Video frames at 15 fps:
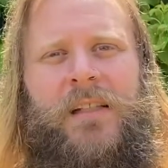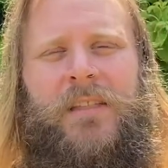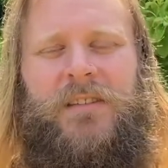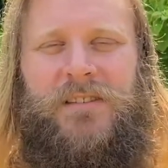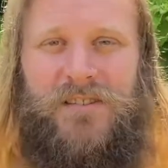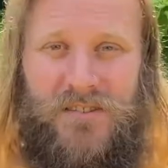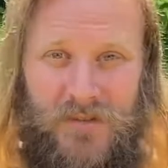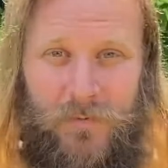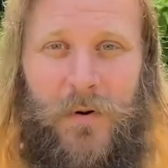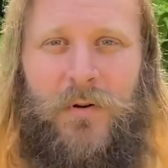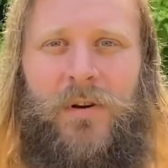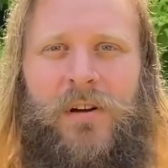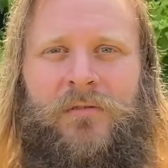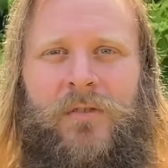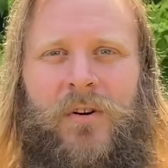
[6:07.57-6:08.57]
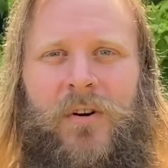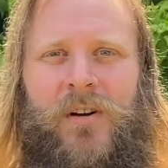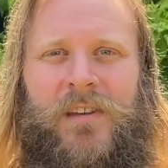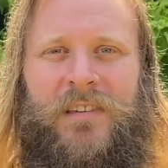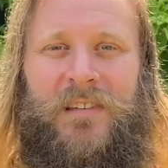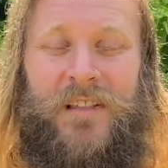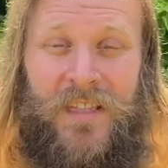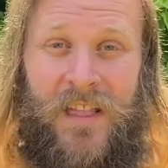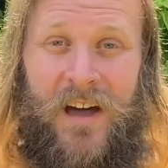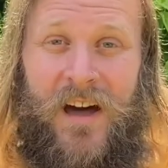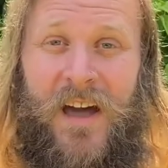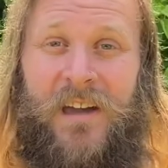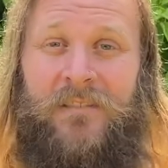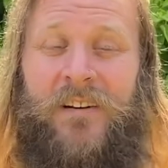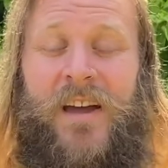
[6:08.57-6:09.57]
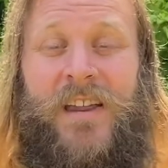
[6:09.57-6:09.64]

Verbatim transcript: that the Spirit of God is alive